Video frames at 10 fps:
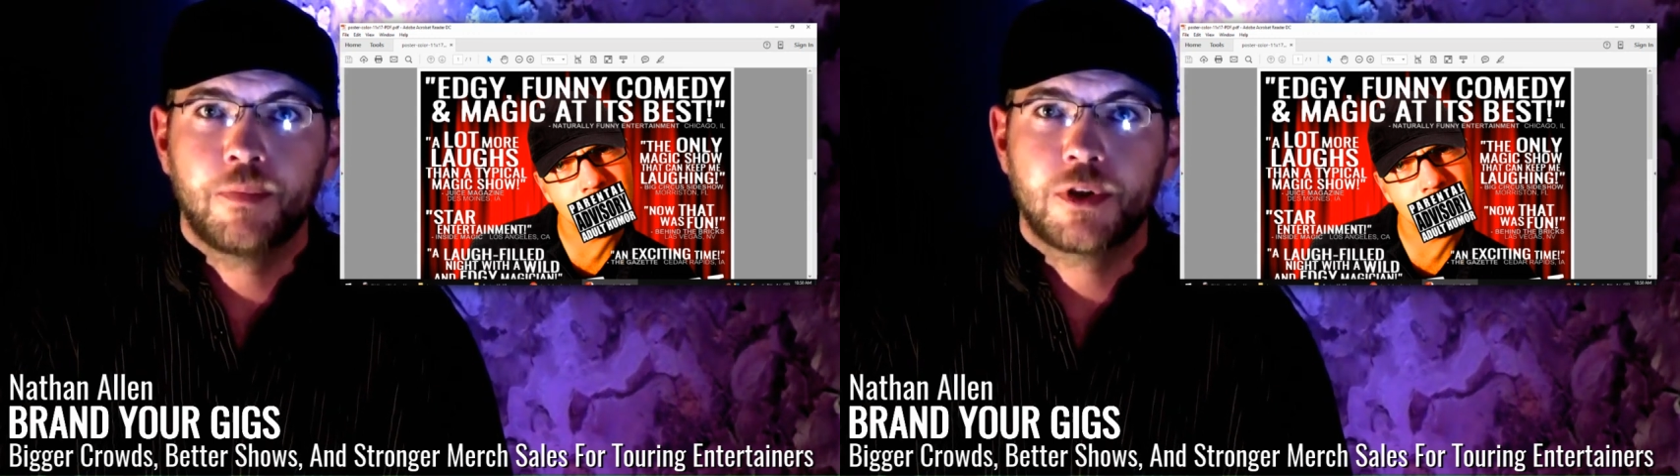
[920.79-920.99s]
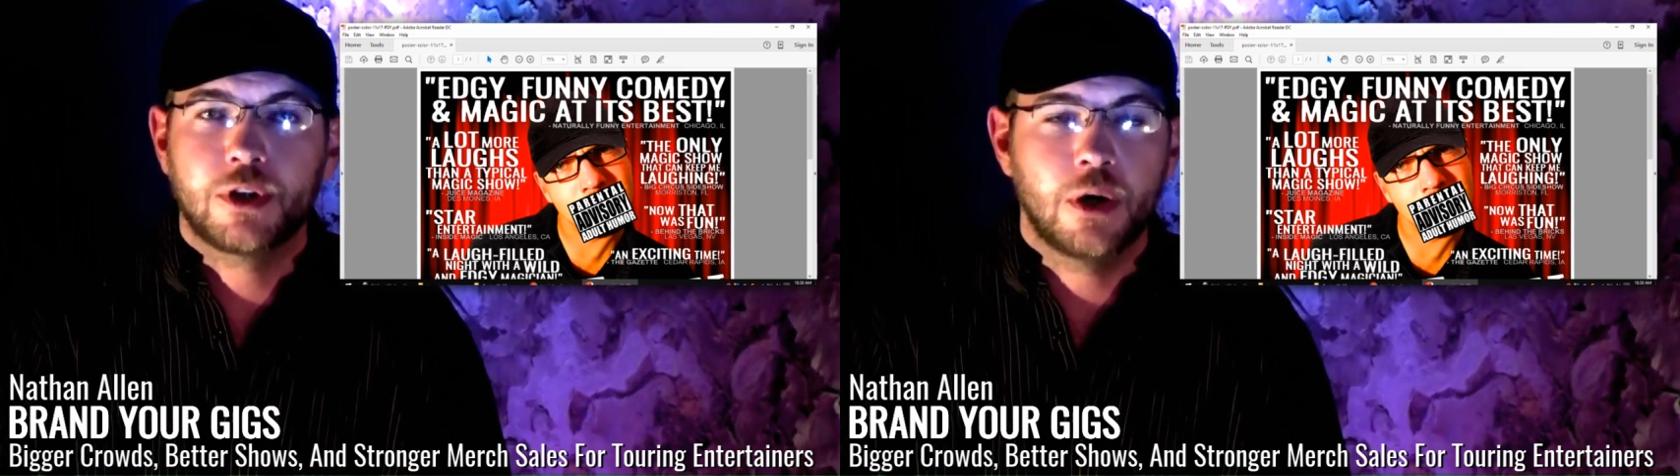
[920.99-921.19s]

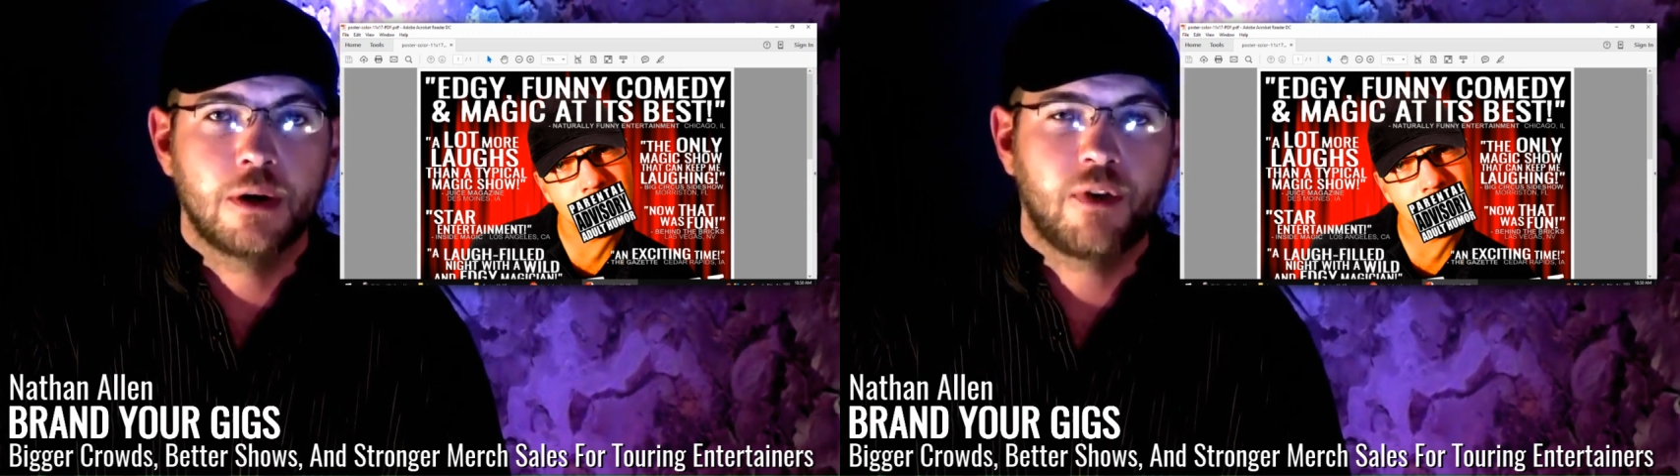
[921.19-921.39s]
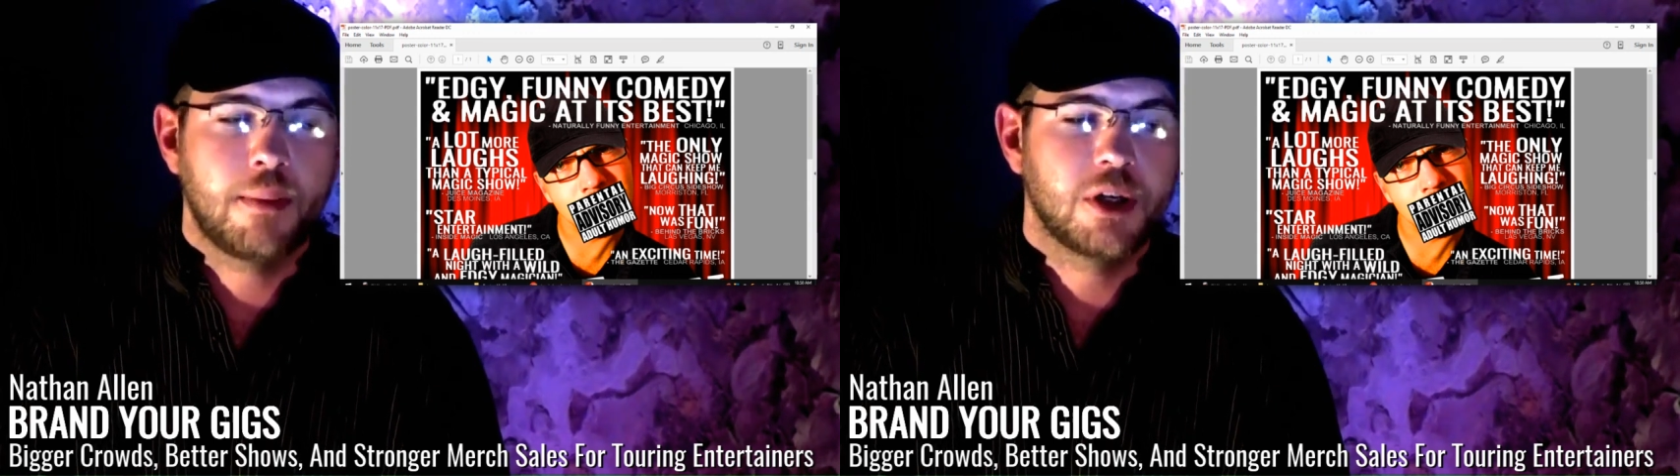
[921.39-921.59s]
So
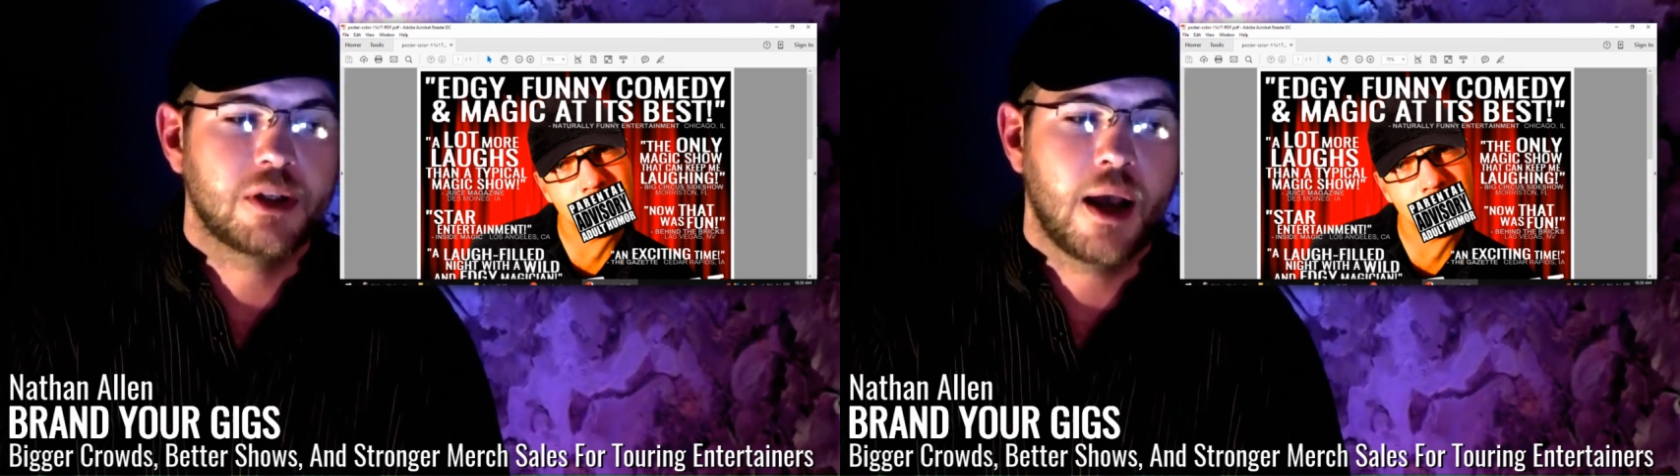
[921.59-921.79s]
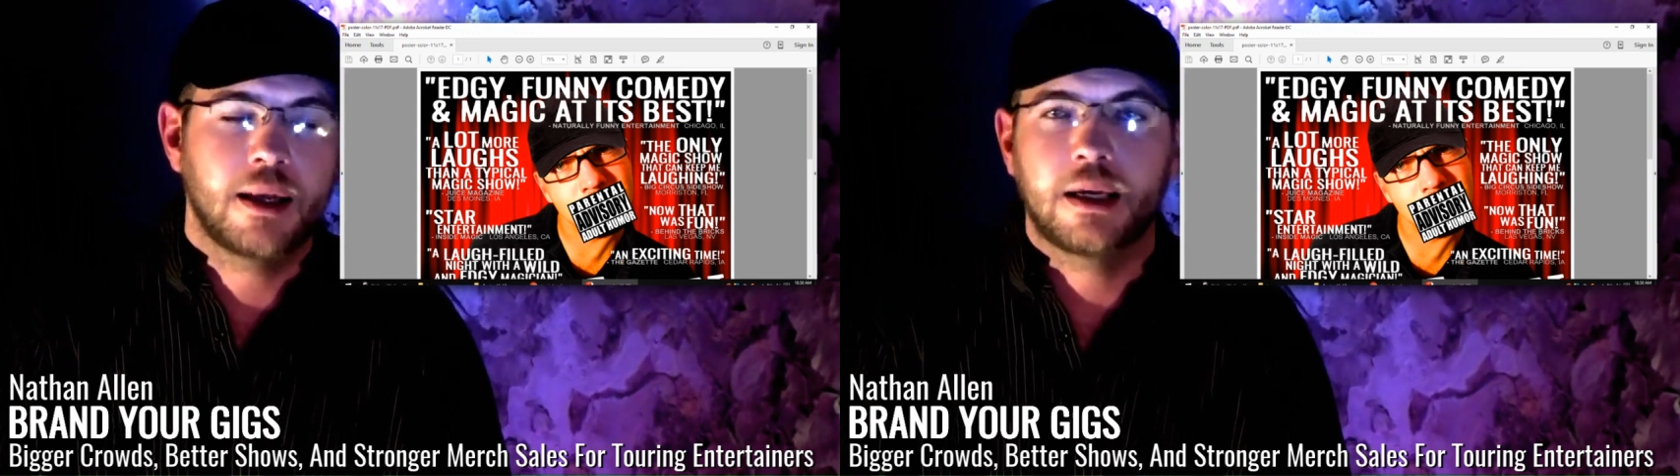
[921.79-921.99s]
if I'm
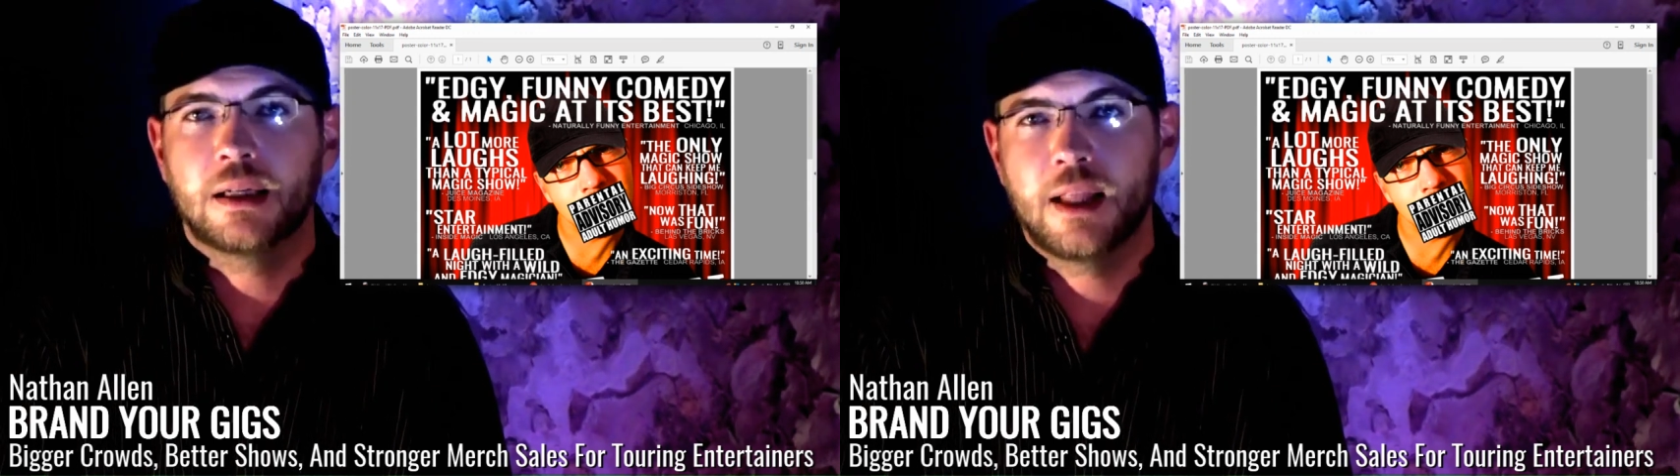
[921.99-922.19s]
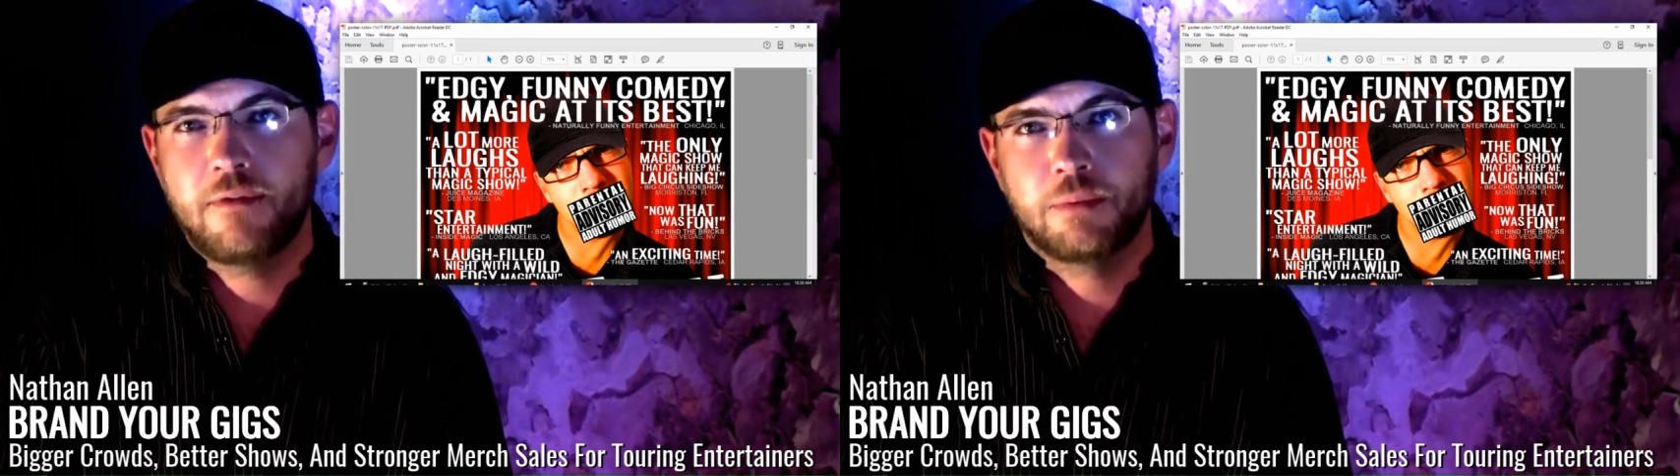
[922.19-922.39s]
designing an
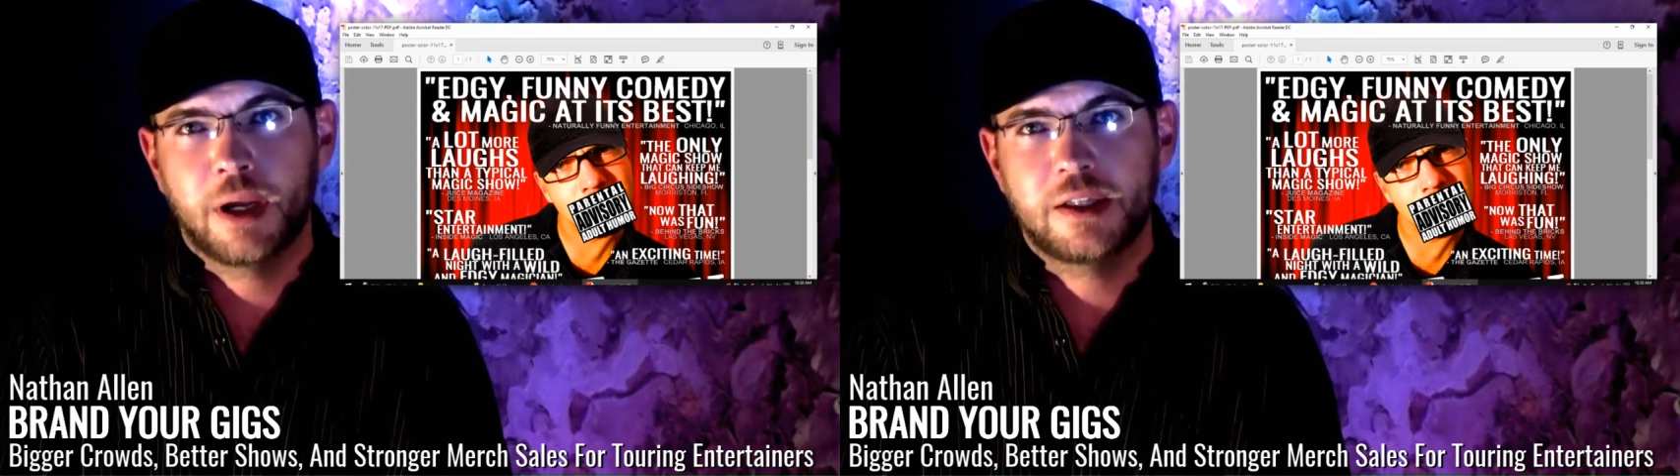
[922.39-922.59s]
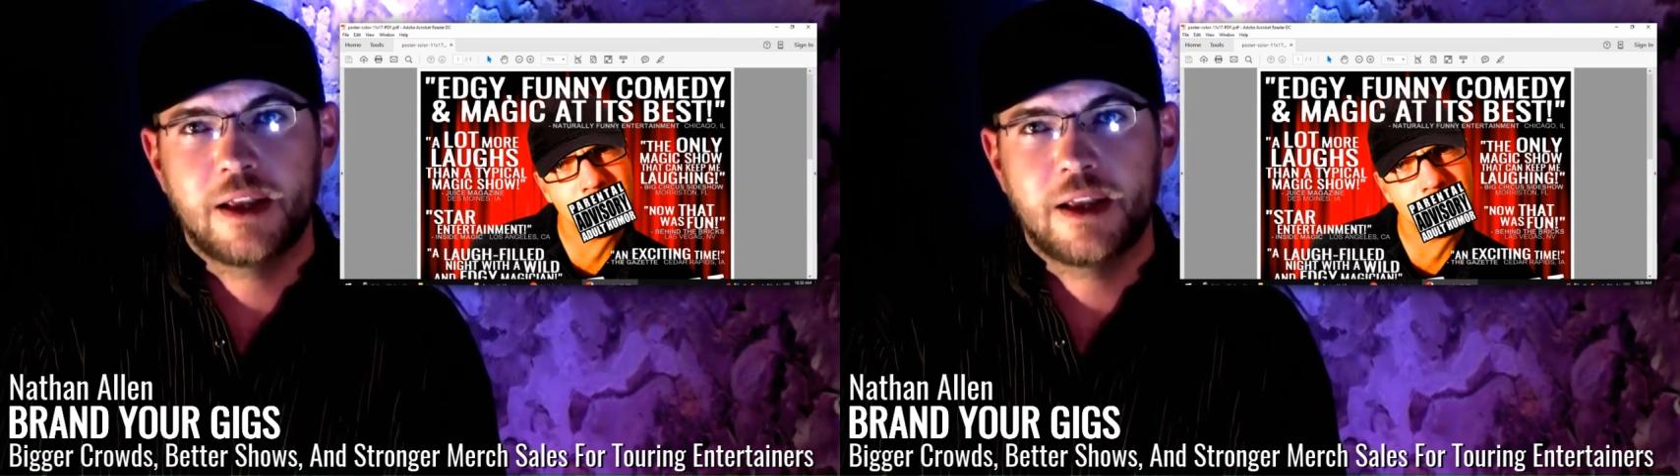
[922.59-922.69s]
11 by